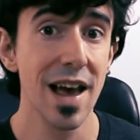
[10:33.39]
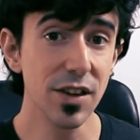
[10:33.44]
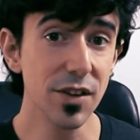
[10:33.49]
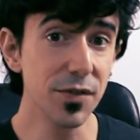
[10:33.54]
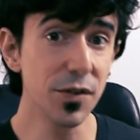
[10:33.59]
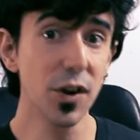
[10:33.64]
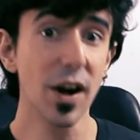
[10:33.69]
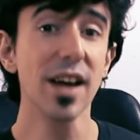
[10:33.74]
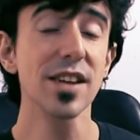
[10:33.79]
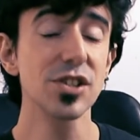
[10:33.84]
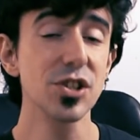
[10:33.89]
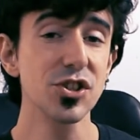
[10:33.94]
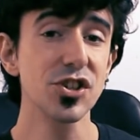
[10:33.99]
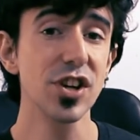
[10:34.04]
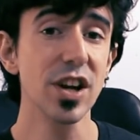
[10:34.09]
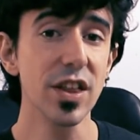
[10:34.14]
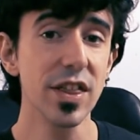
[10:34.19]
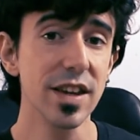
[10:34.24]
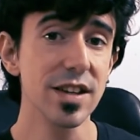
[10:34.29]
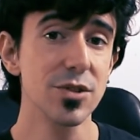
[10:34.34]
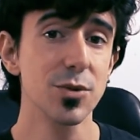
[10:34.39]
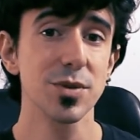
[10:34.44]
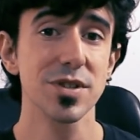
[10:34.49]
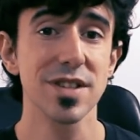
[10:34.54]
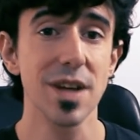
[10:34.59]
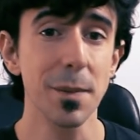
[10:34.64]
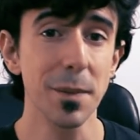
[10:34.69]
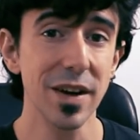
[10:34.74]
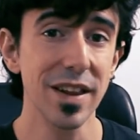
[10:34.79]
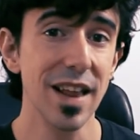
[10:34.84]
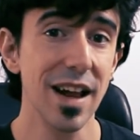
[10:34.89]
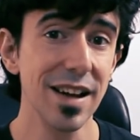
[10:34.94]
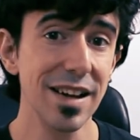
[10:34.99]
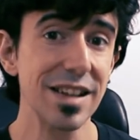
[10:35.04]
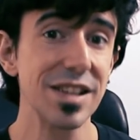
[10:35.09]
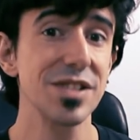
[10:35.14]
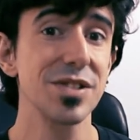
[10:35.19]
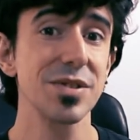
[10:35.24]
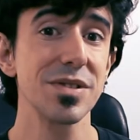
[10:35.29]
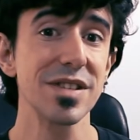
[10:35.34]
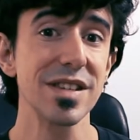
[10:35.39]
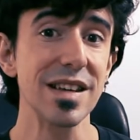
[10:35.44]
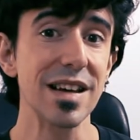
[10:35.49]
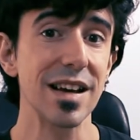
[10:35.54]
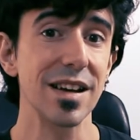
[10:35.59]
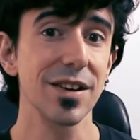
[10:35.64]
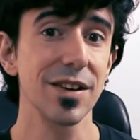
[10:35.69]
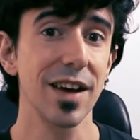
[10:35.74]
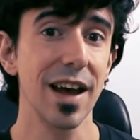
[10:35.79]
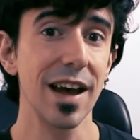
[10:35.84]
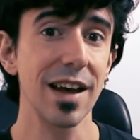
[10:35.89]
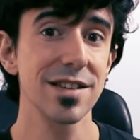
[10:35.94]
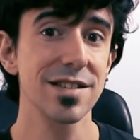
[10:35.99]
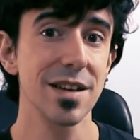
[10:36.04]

And don't forget to share this with somebody that needs to see it, okay?